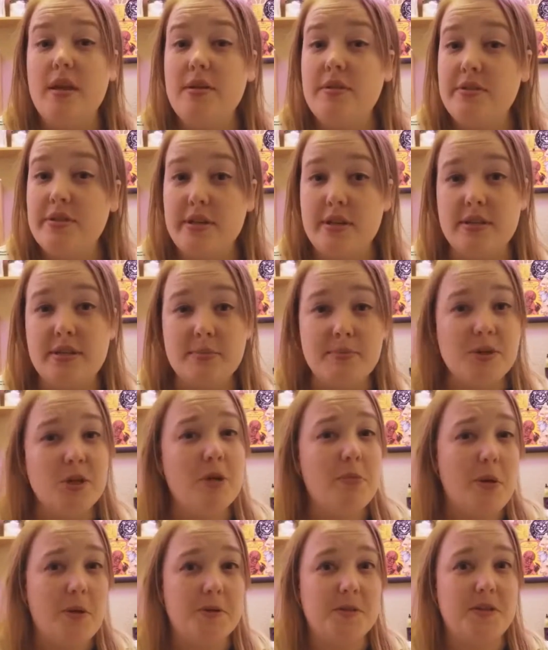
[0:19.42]
So as I'm
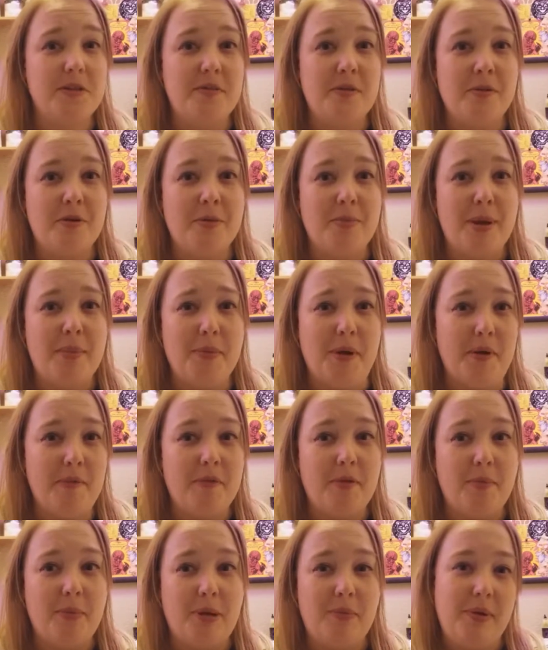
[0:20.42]
sure most of you remember
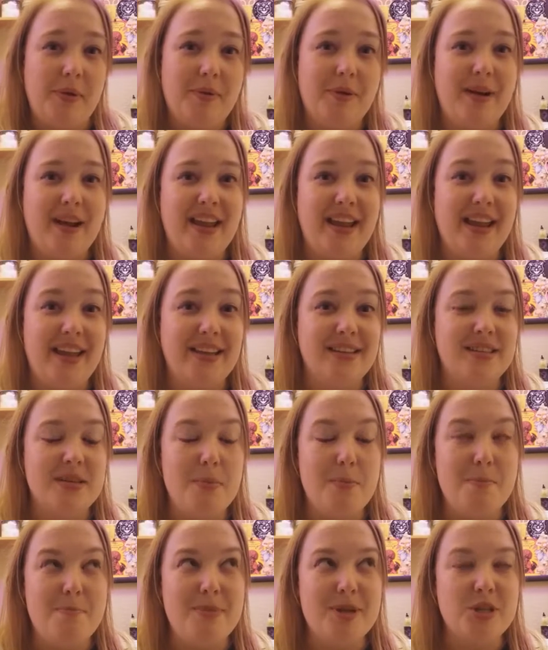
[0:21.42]
from when we were kids,
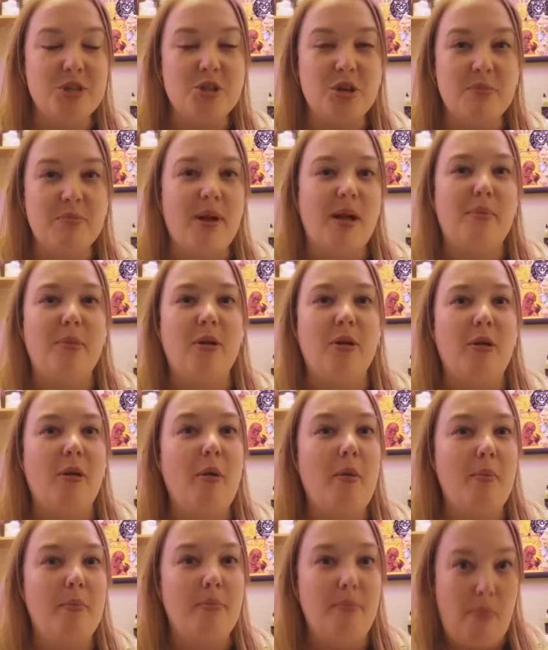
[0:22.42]
Mr.
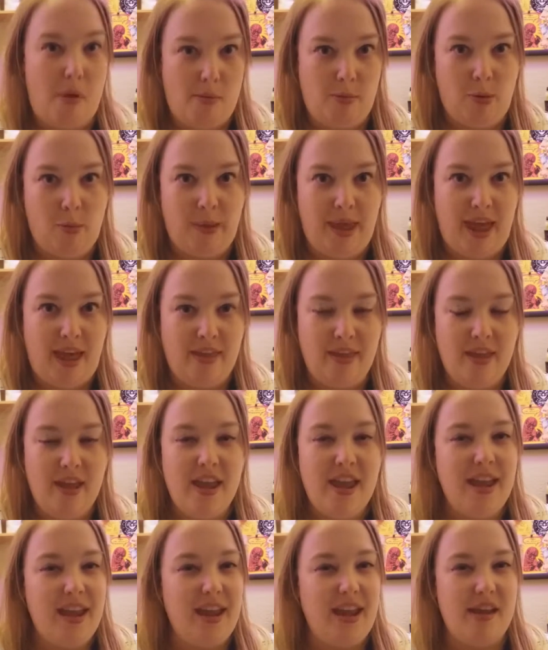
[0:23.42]
Bubble Bubble Bath.
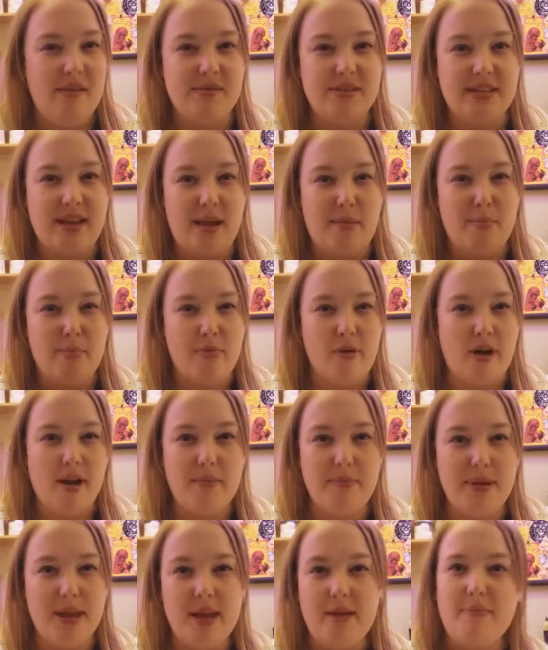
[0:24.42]
He was that
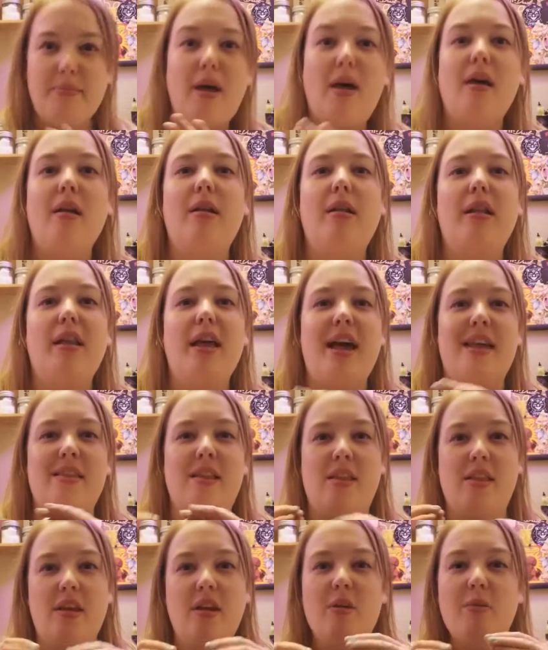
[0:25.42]
bright pink bottle, had the
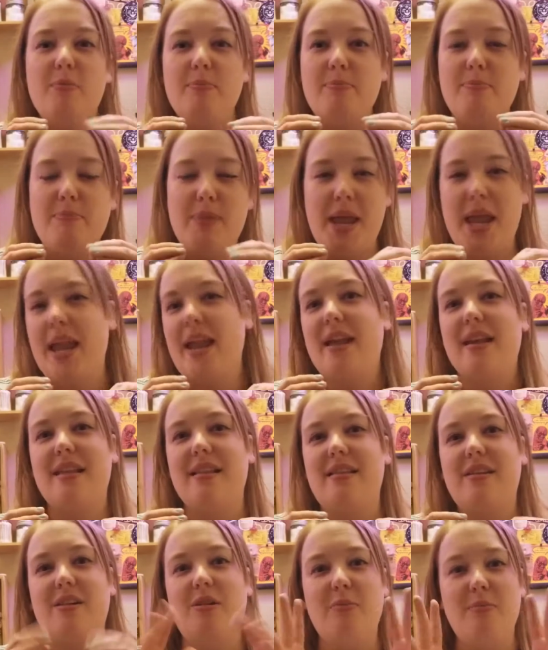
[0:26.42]
little pink
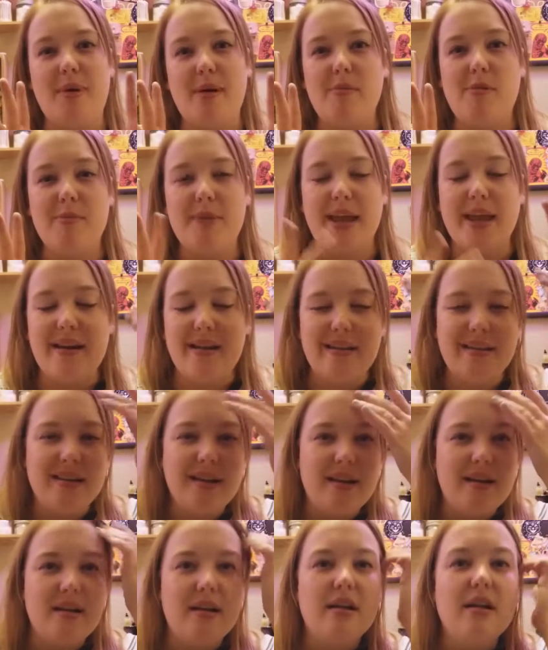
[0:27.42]
little bubble man on
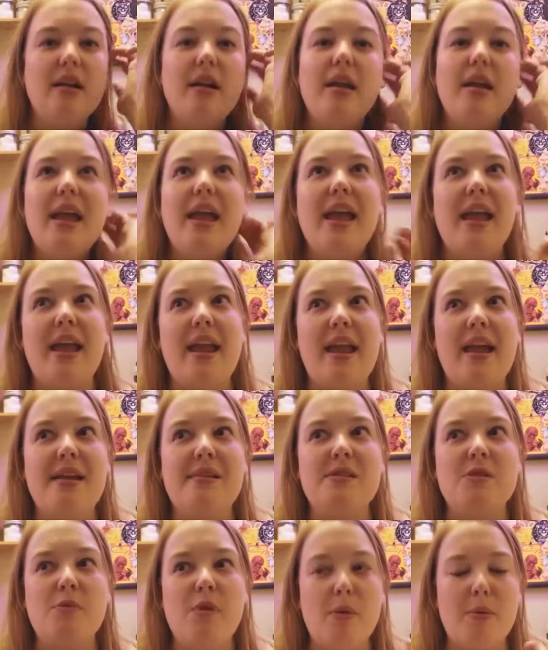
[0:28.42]
there.
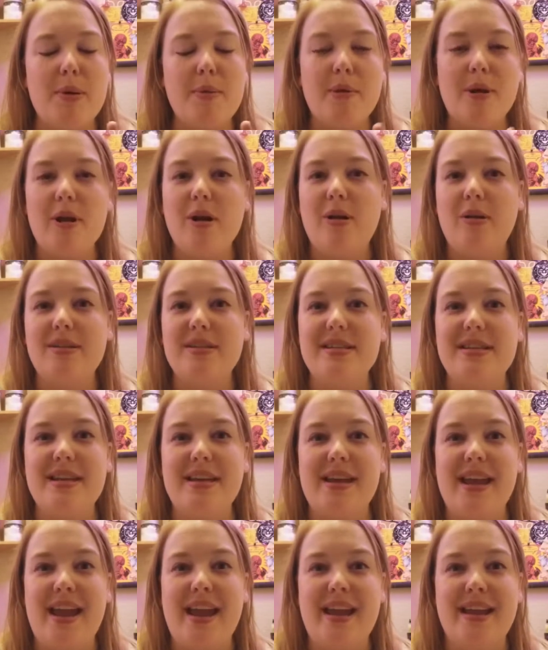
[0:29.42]
And while we were at Ulta
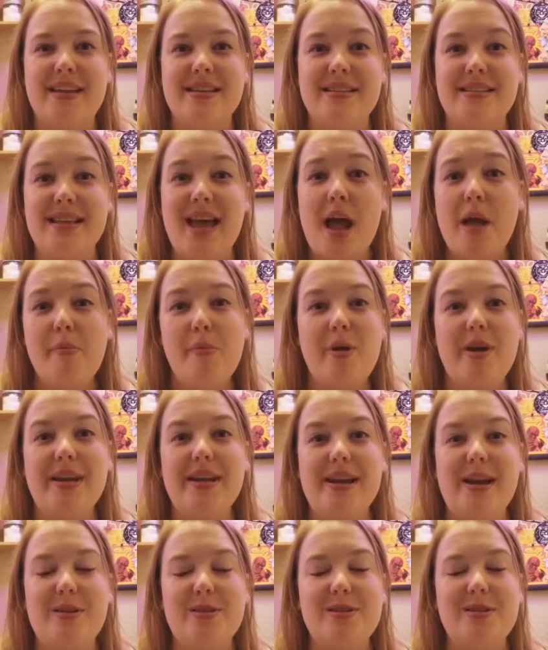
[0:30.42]
today, Zach pointed
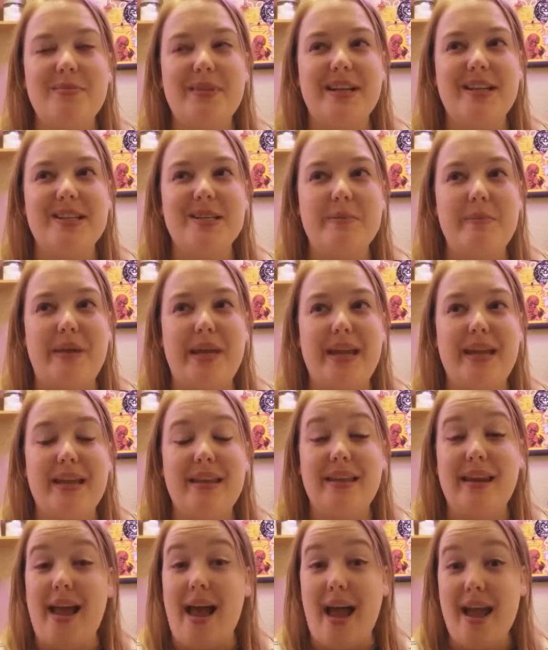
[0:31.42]
out something to me
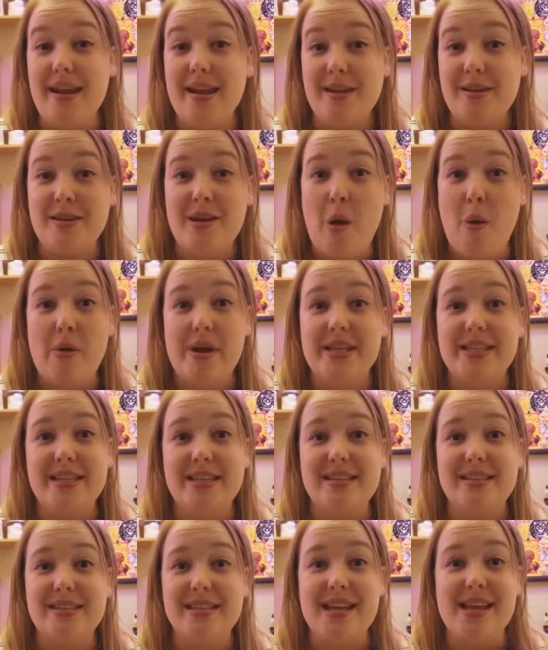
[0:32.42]
that I didn't know
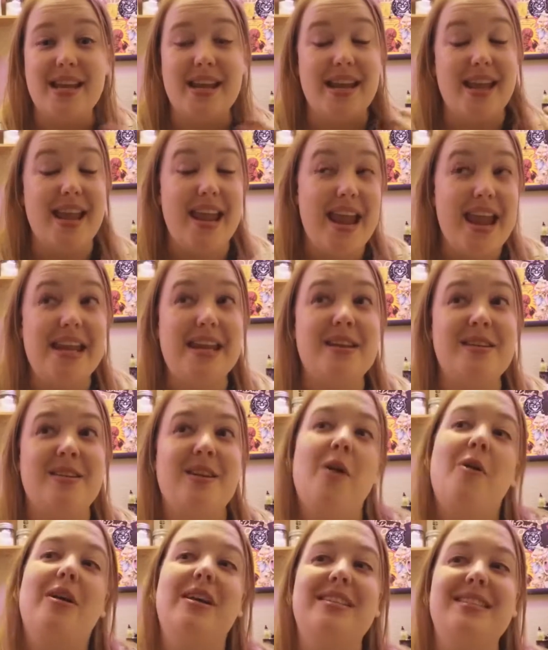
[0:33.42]
existed. He didn't
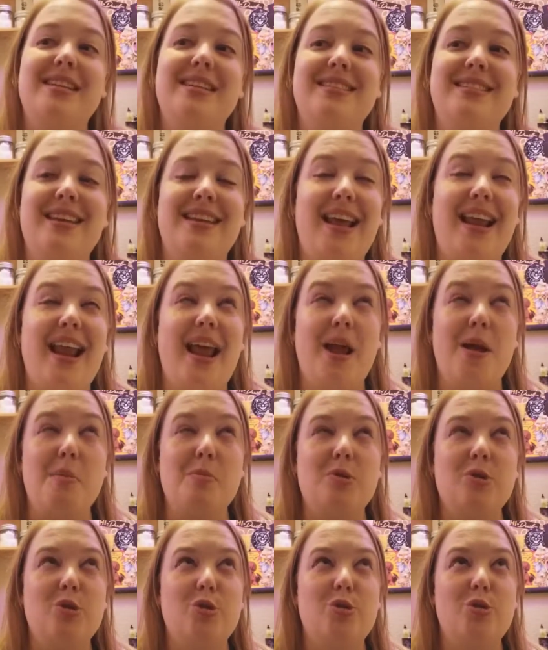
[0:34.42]
know existed, and I
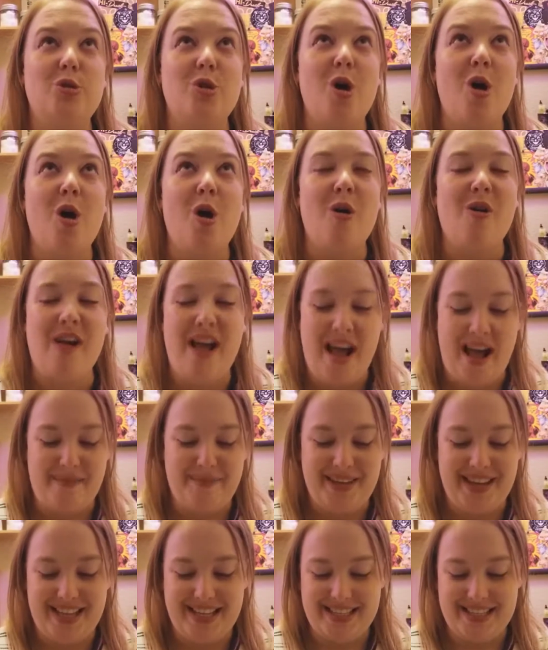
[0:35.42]
am so
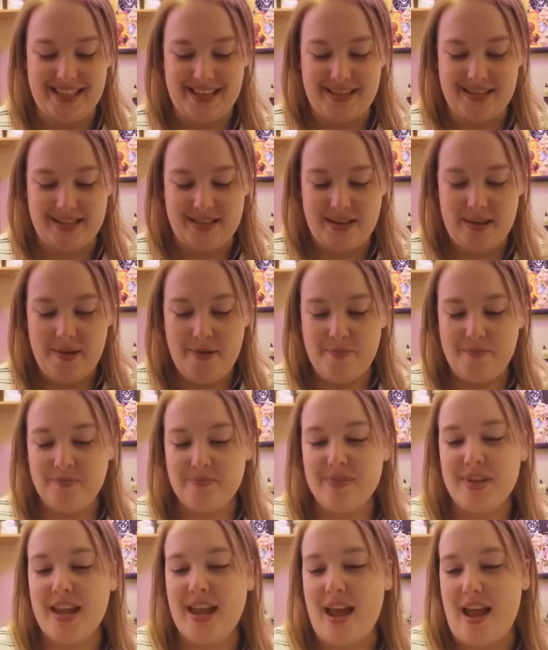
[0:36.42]
happy exists.
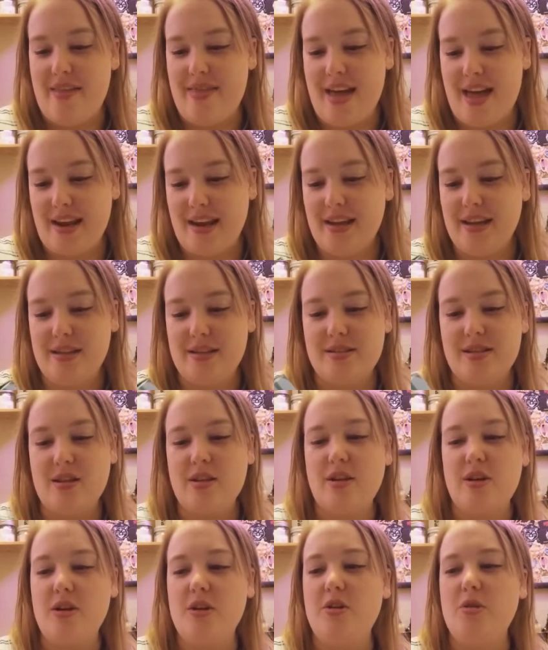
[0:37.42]
And that is
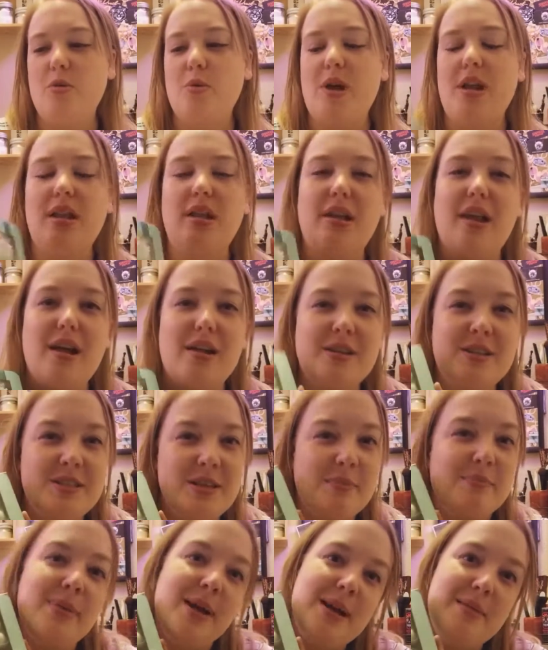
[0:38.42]
the new Luxe
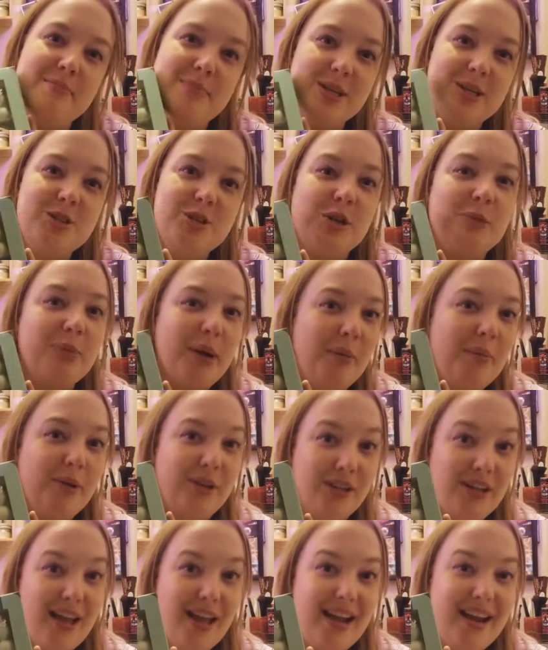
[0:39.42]
by Mr.
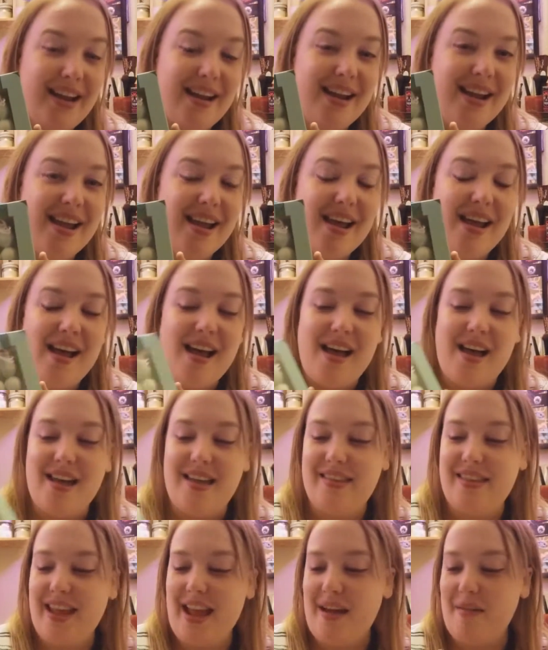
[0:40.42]
Bubble line.
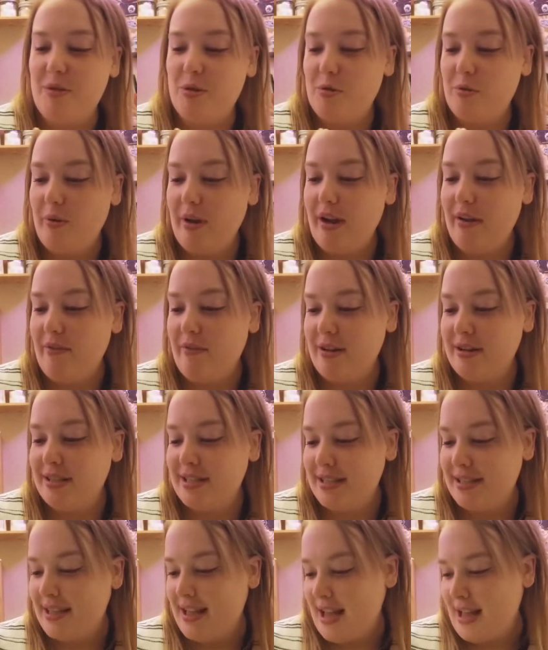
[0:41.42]
They have 3
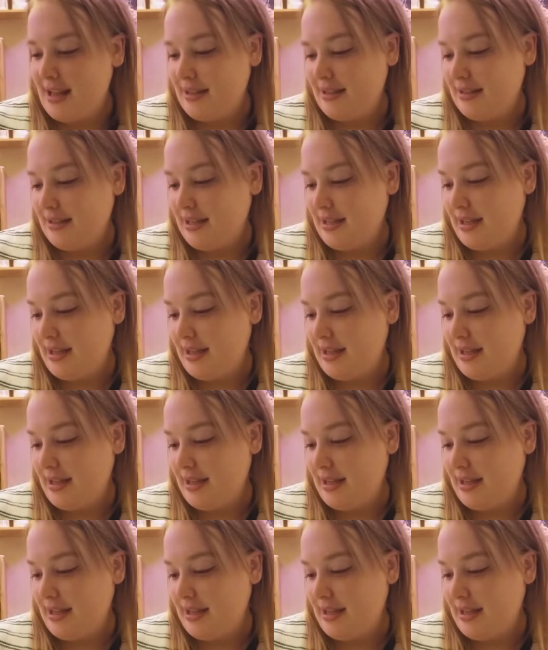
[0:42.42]
different scents.